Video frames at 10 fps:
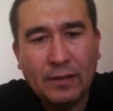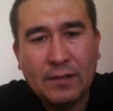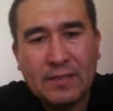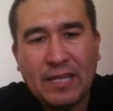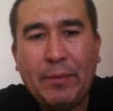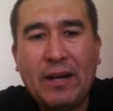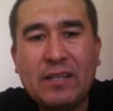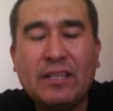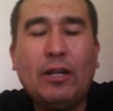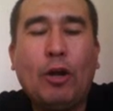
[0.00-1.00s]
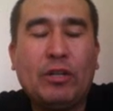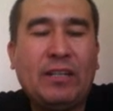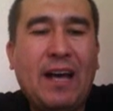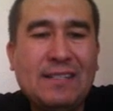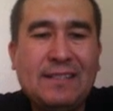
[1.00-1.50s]
seminars, in our
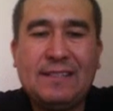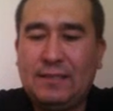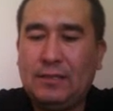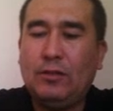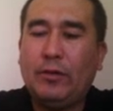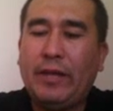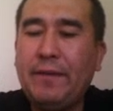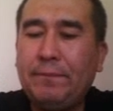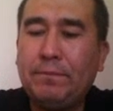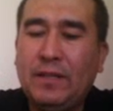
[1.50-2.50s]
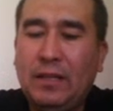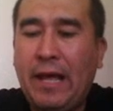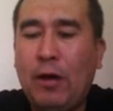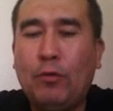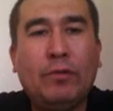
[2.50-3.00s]
tasks. Okay,
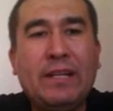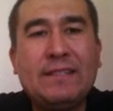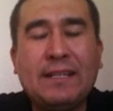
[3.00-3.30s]
now let's